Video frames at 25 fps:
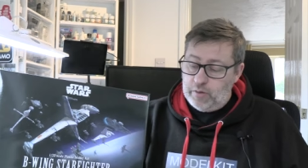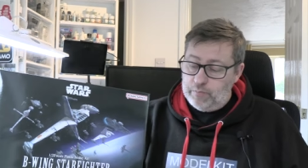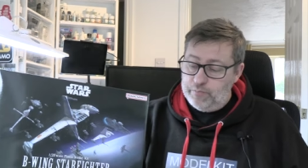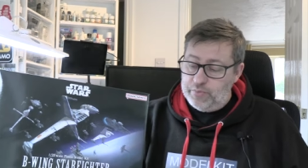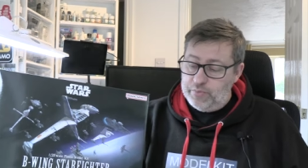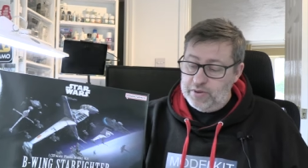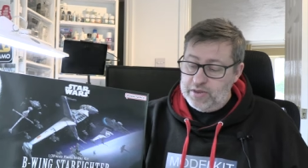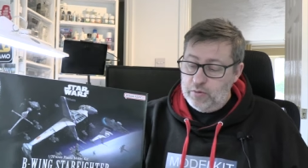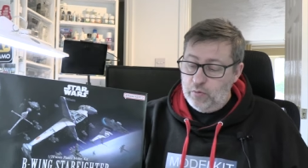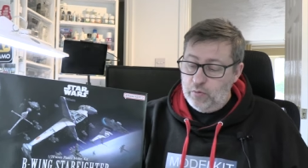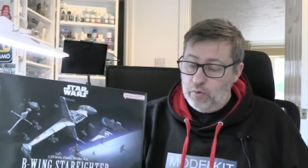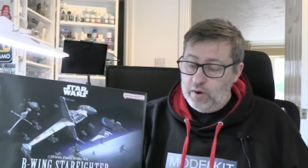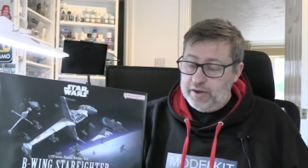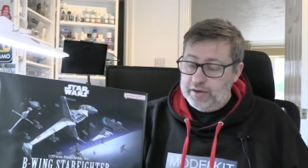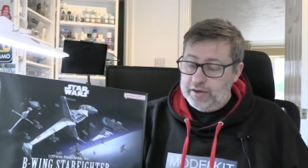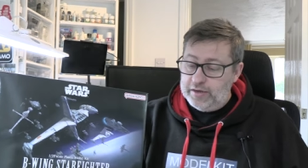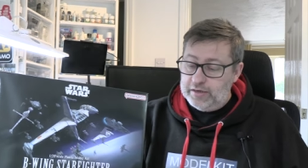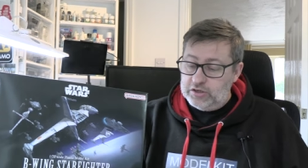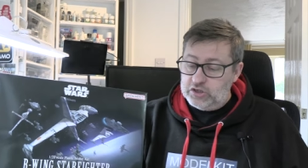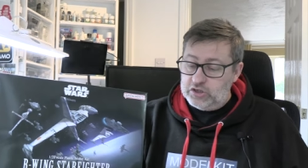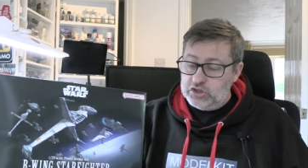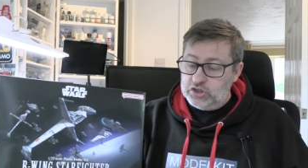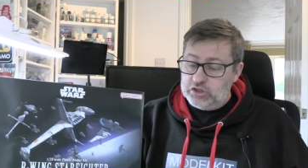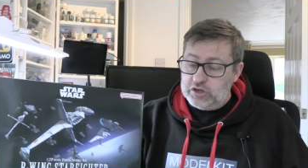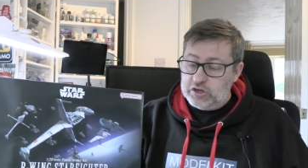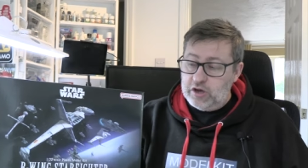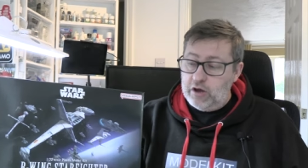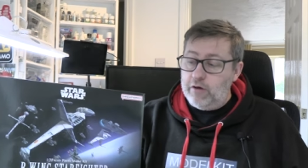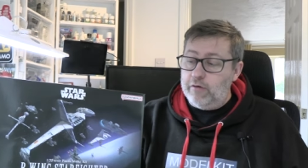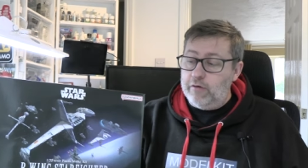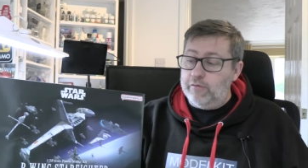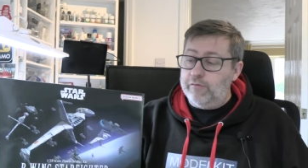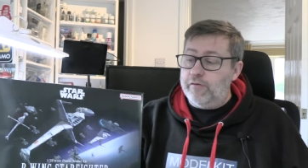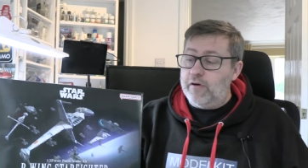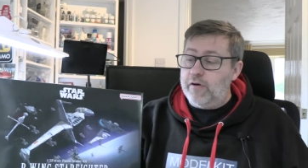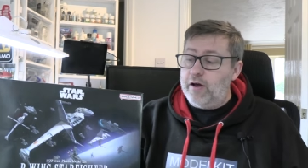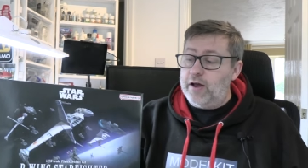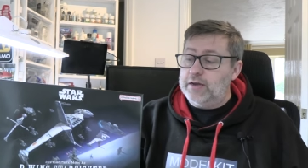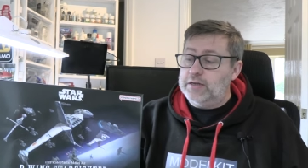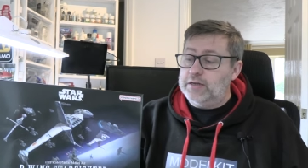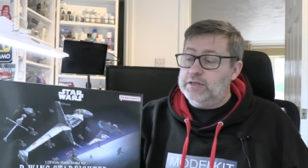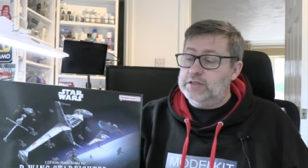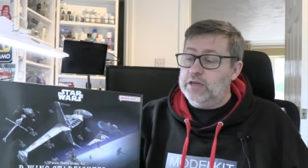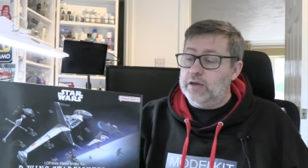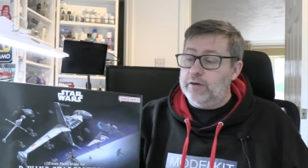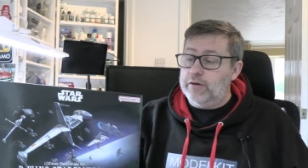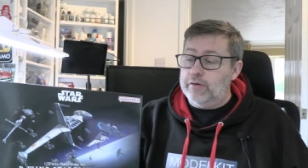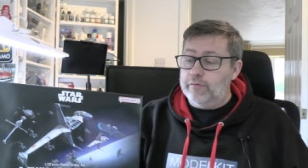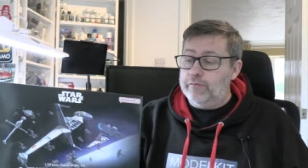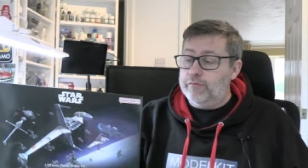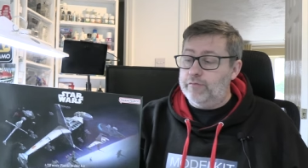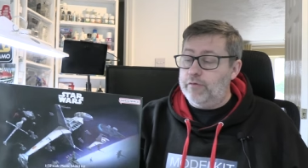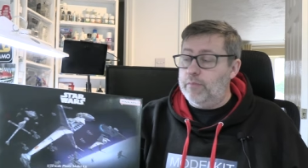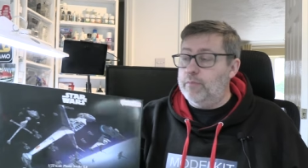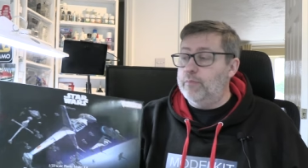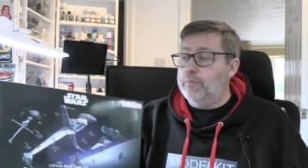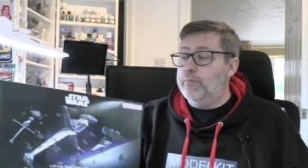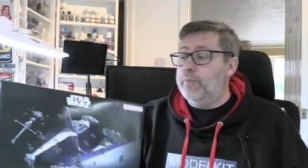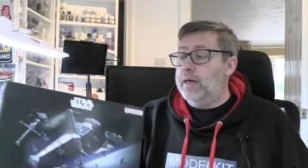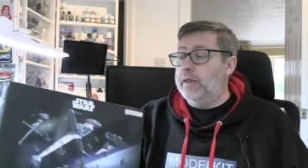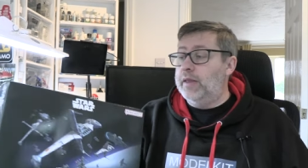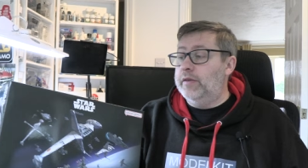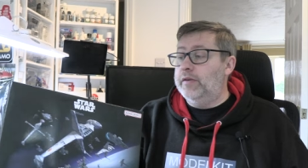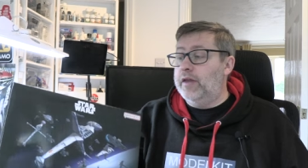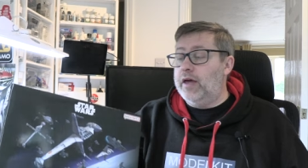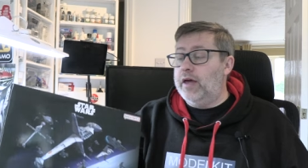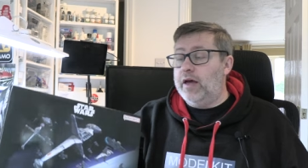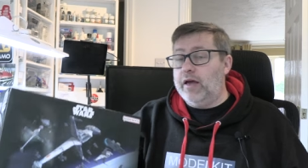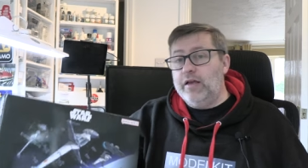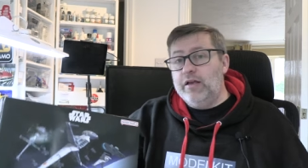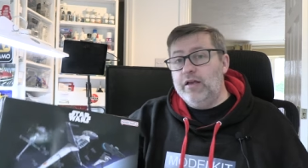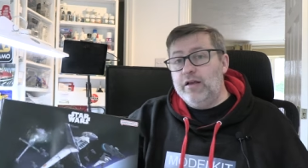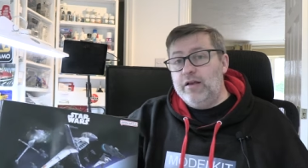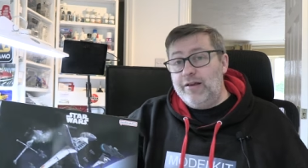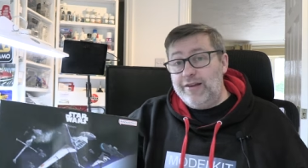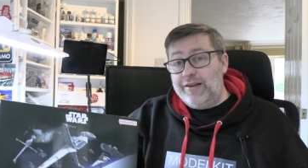B-Wing Starfighter from Bandai.